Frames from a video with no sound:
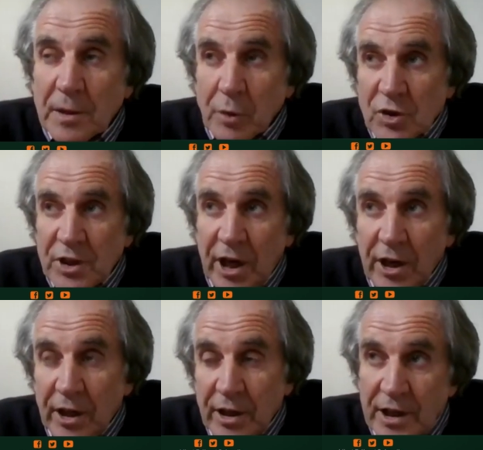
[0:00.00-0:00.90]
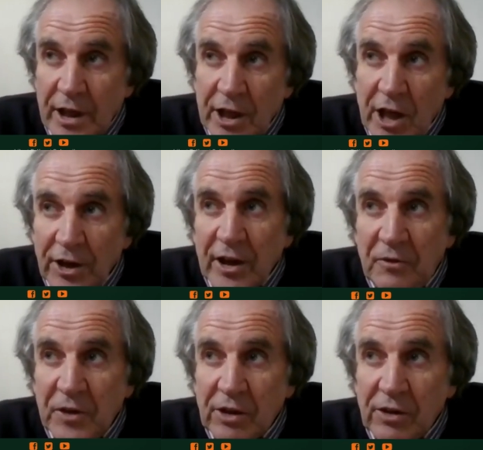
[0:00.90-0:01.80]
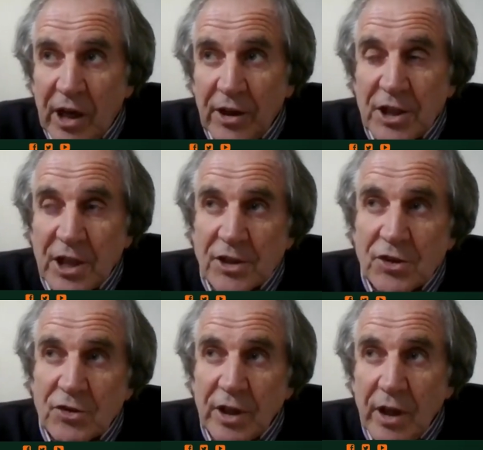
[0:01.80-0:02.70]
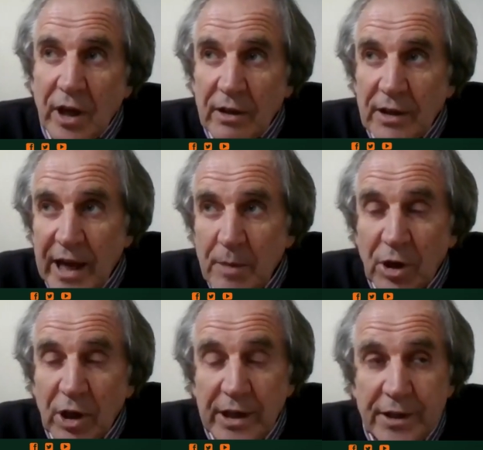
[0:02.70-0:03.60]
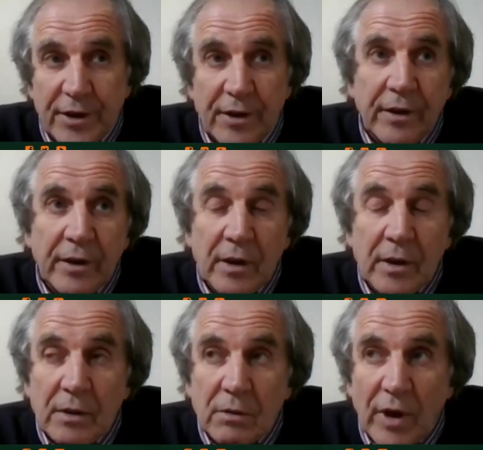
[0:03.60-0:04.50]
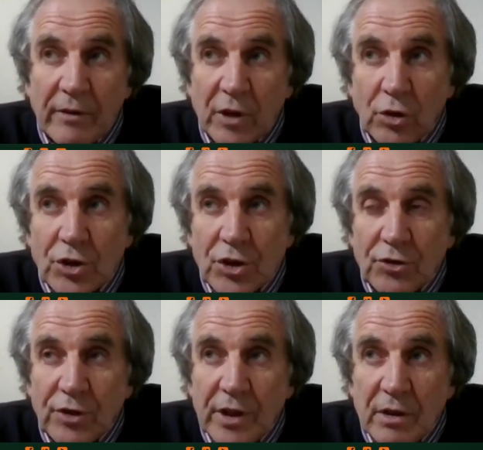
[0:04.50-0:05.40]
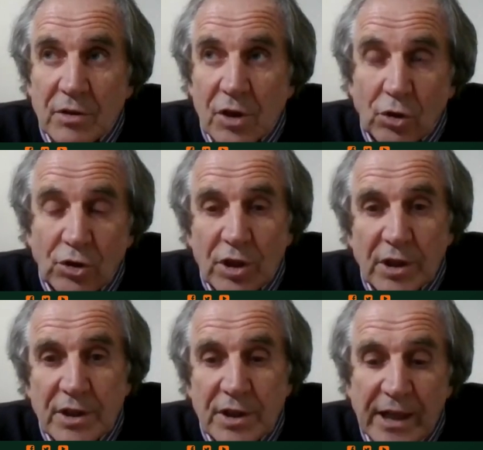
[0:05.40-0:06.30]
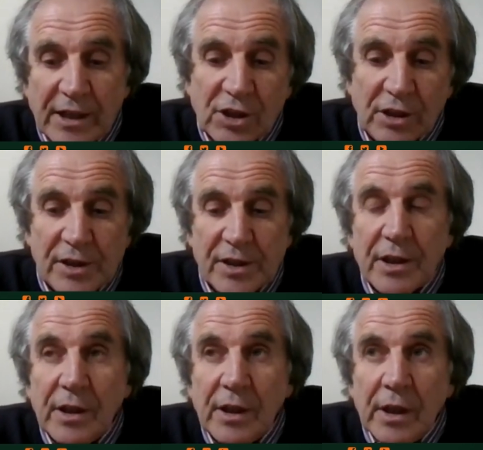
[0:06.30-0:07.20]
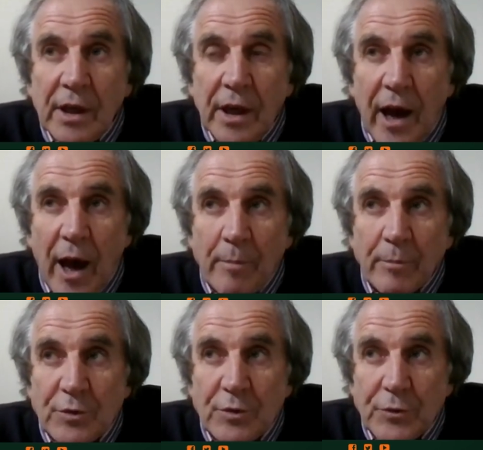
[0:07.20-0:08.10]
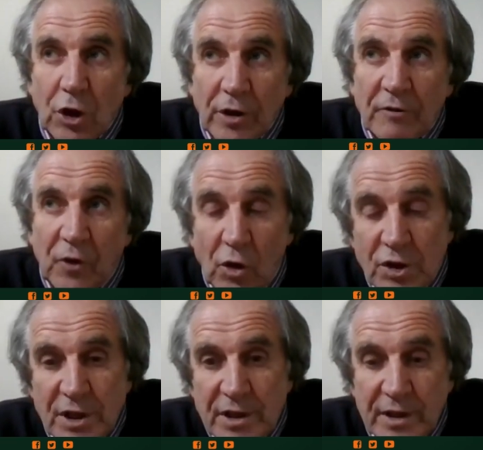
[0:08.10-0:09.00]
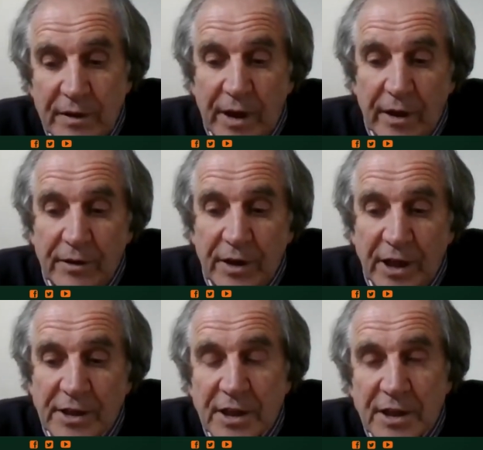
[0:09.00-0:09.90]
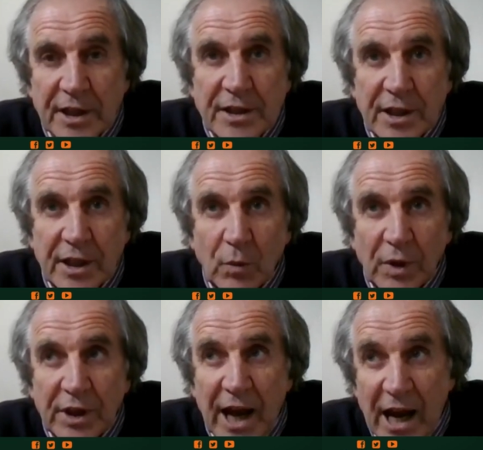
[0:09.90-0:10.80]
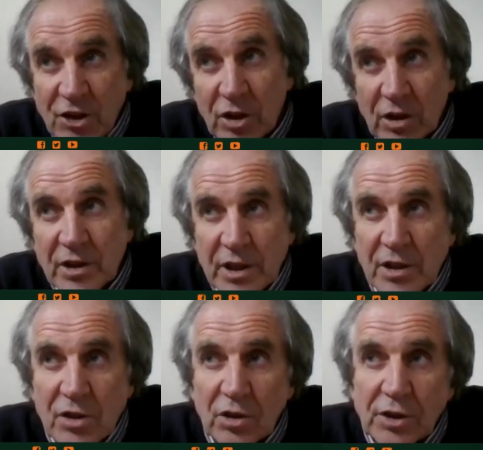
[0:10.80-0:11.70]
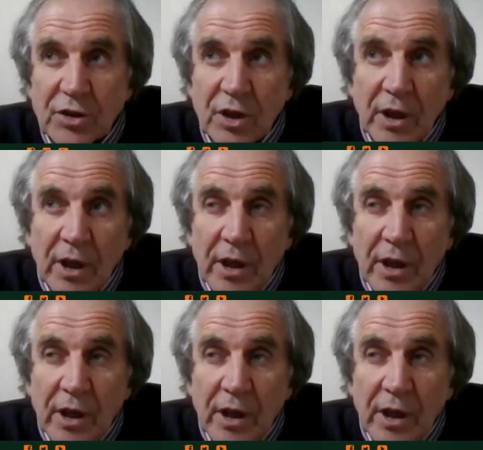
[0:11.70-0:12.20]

I suppose is an iconic figure in Irish history, a labor leader, revolutionary, socialist, nationalist, joined forces in 1916 with the nationalists as such,